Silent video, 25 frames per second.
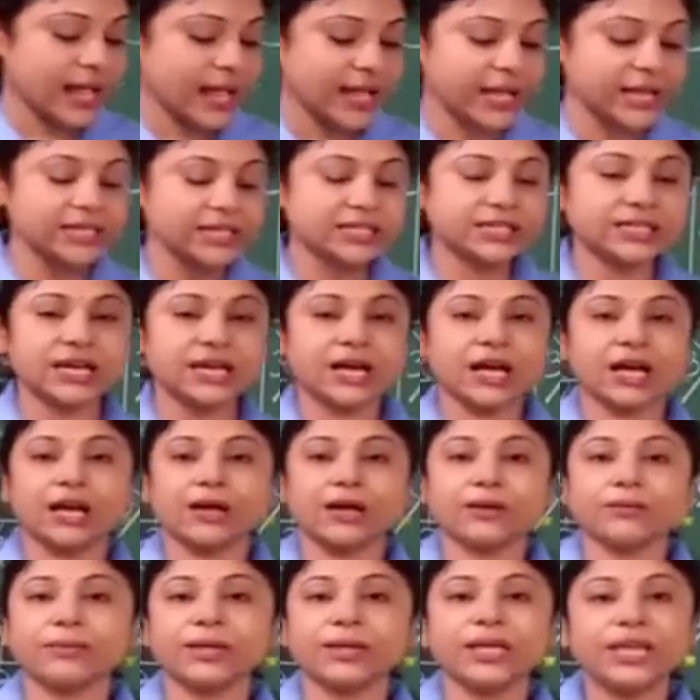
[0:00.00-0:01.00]
That is
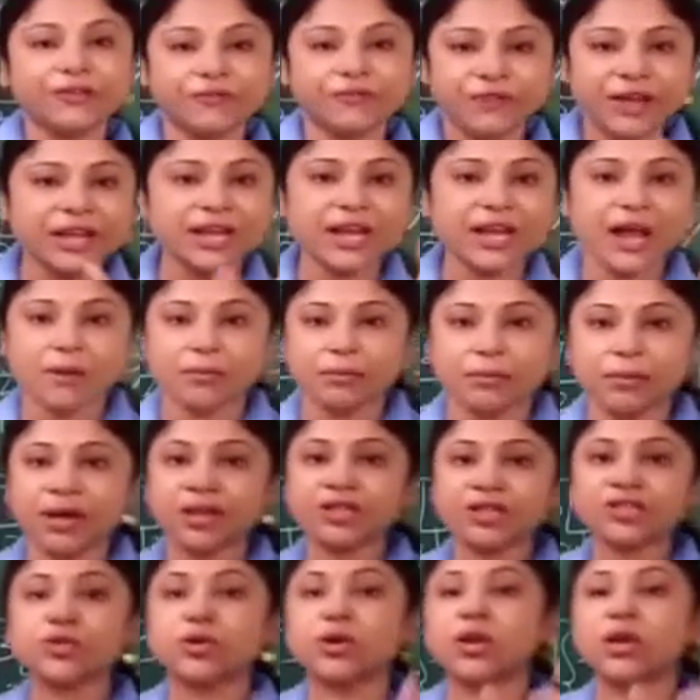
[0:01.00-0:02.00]
even number,
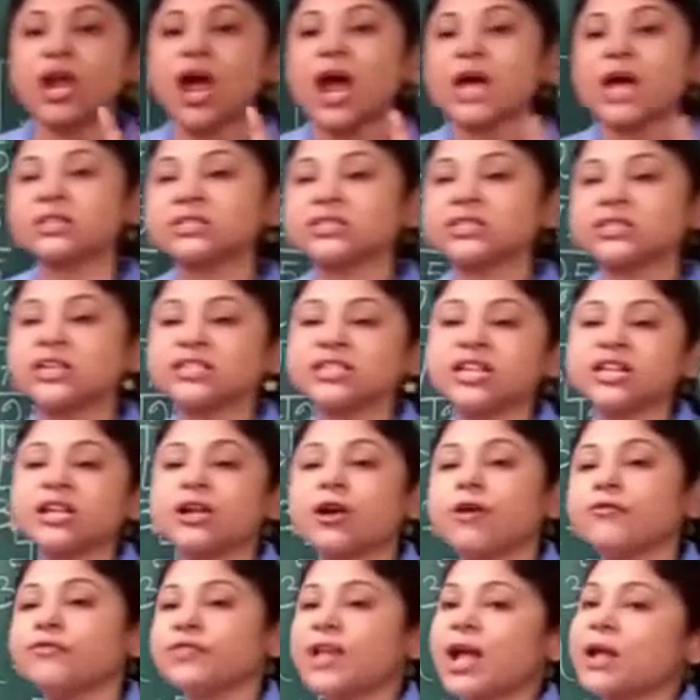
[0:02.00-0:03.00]
so last digit
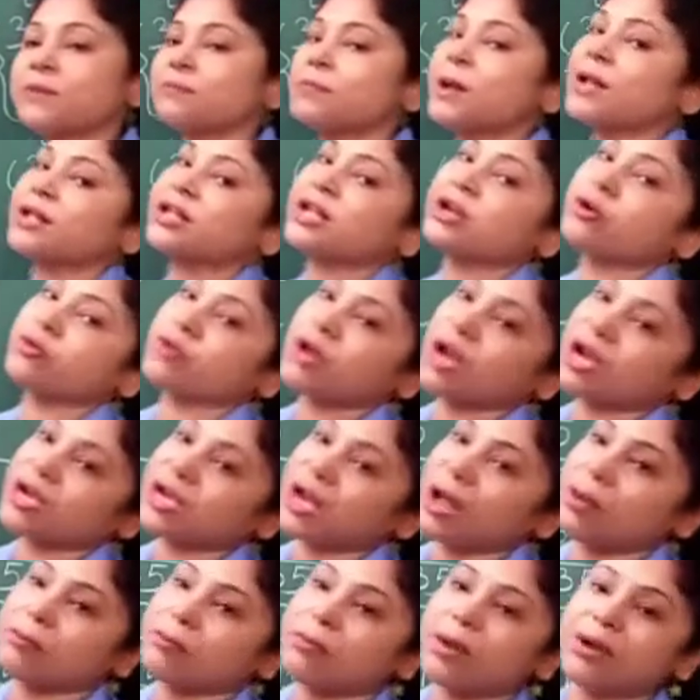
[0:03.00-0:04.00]
of that particular
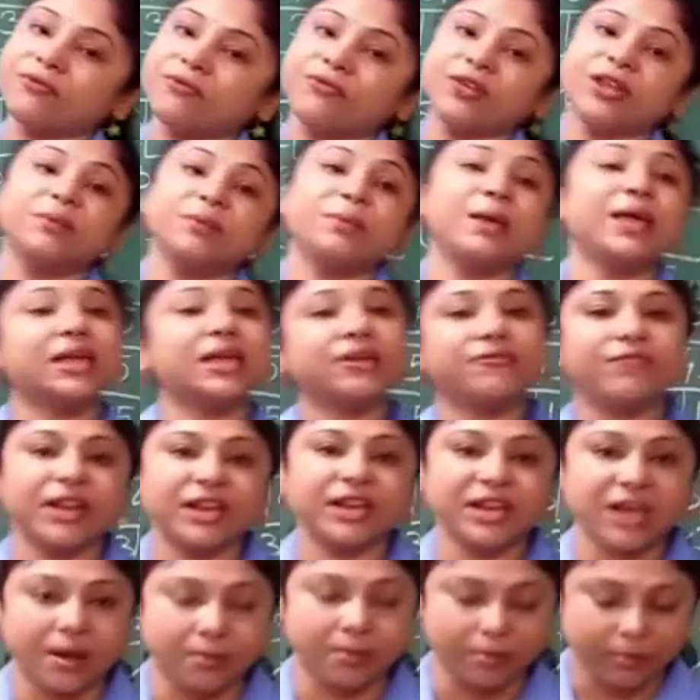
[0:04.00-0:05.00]
number will be
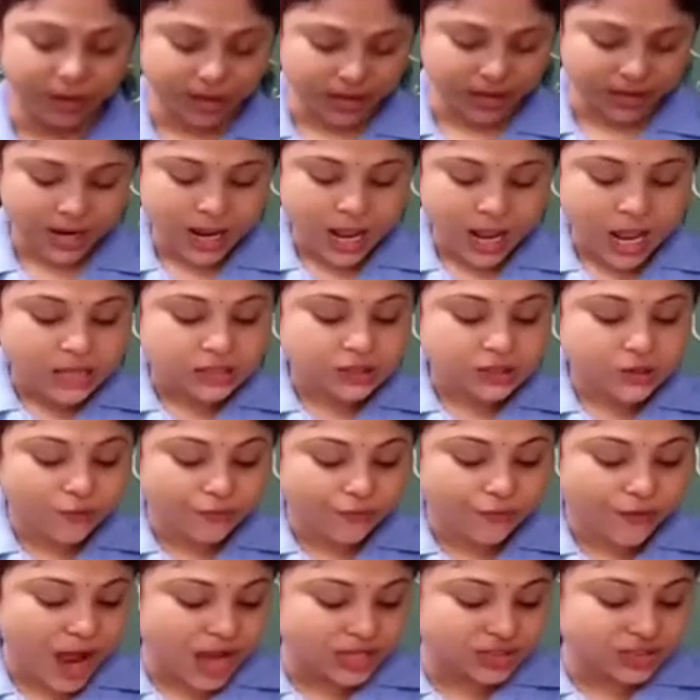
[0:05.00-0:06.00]
even number. So
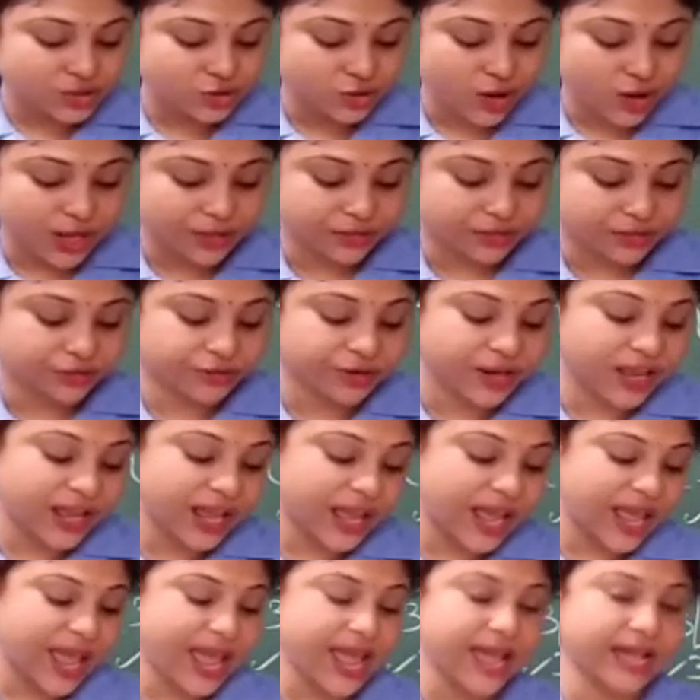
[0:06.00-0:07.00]
first one,
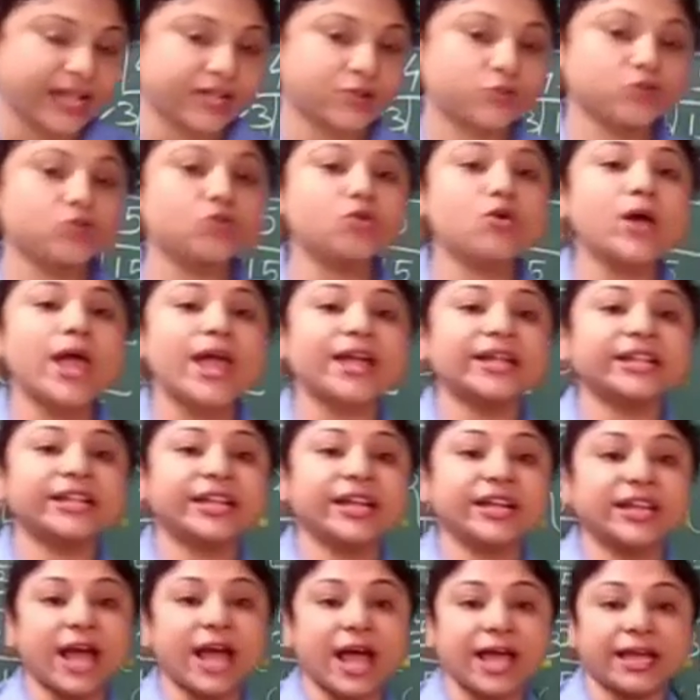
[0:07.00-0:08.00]
3A,
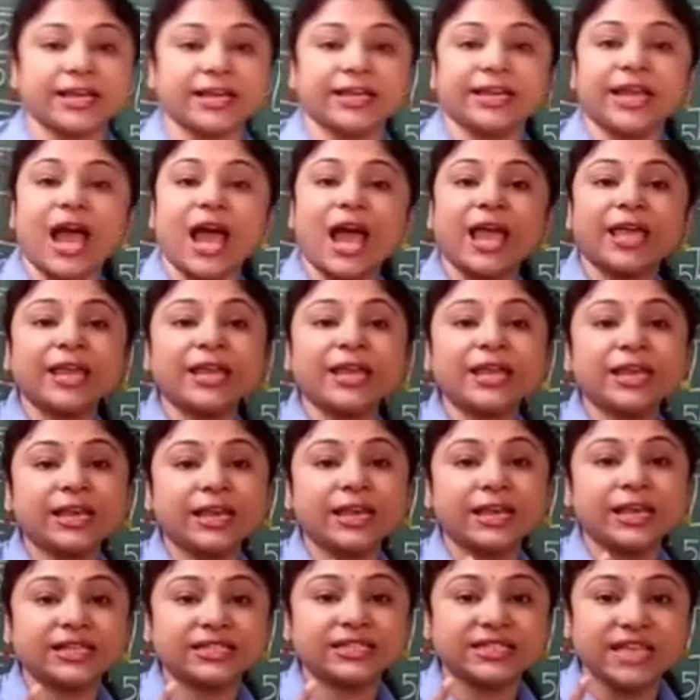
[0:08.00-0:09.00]
289,
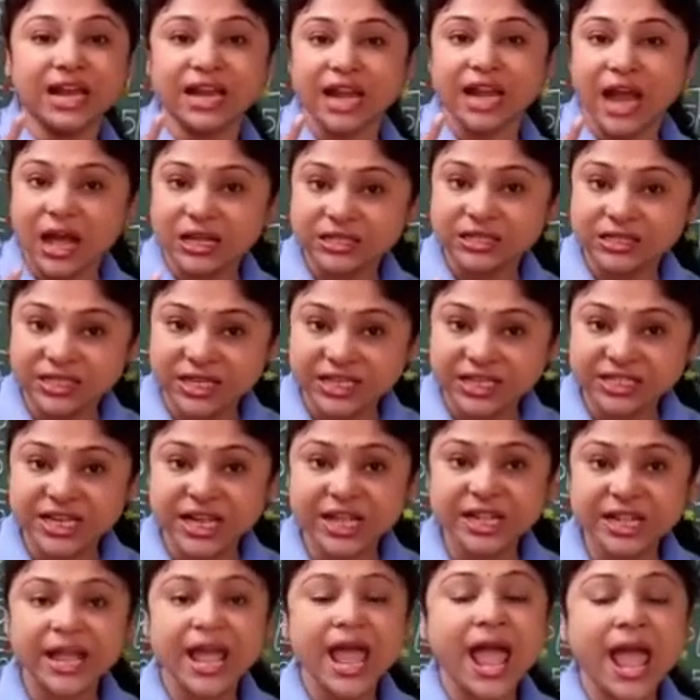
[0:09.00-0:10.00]
9 is the last
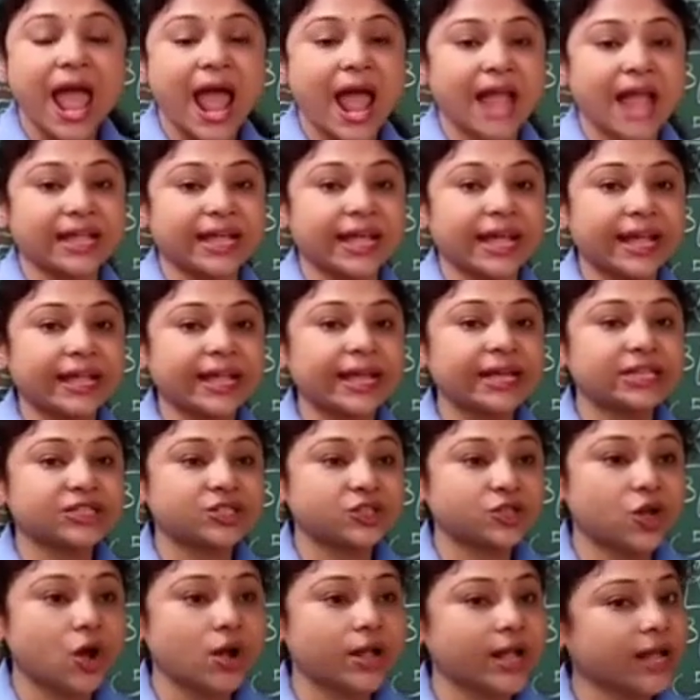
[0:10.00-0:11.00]
digit and it
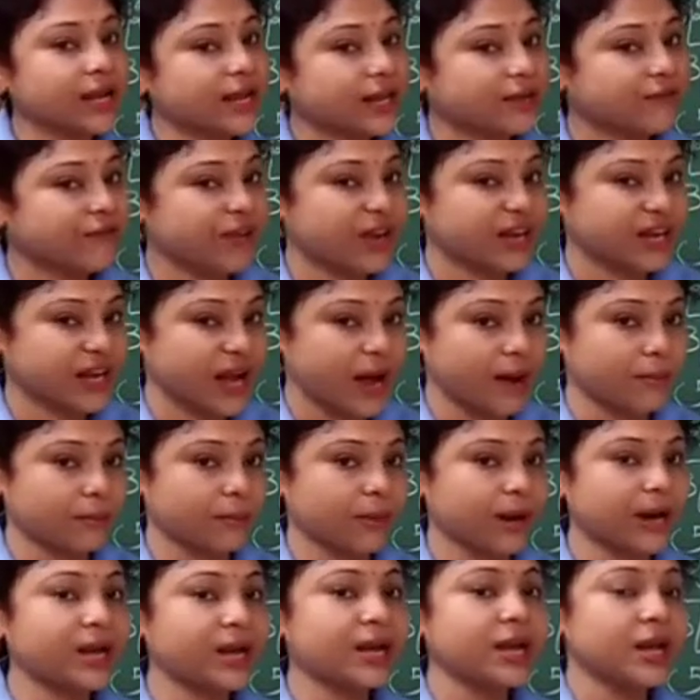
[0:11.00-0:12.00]
is not an even
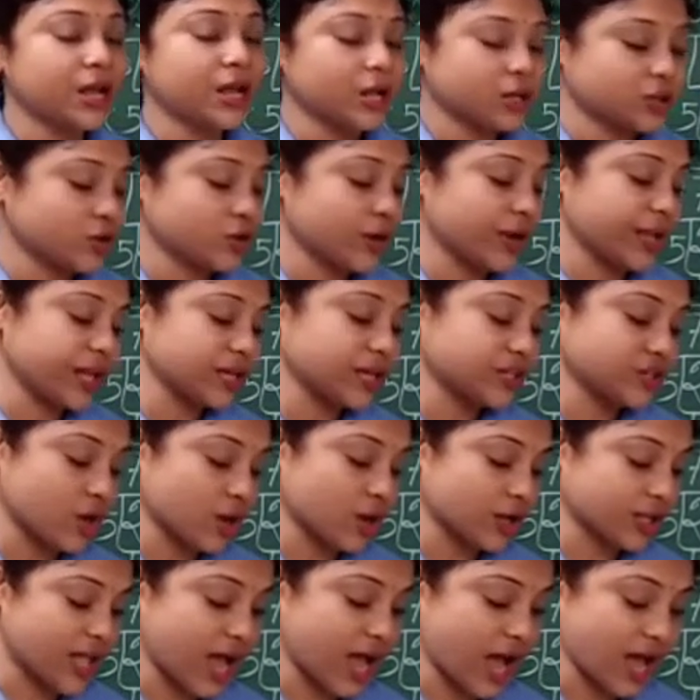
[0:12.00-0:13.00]
number, so it is
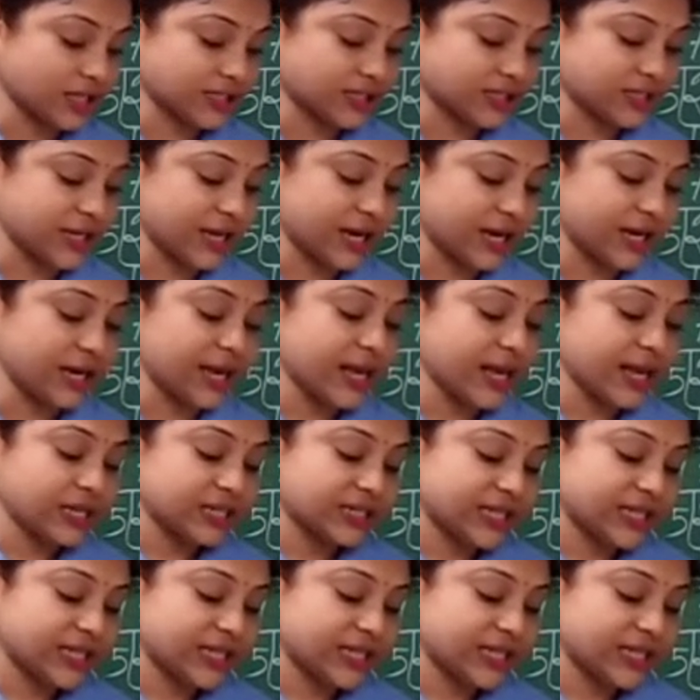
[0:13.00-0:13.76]
not the answer.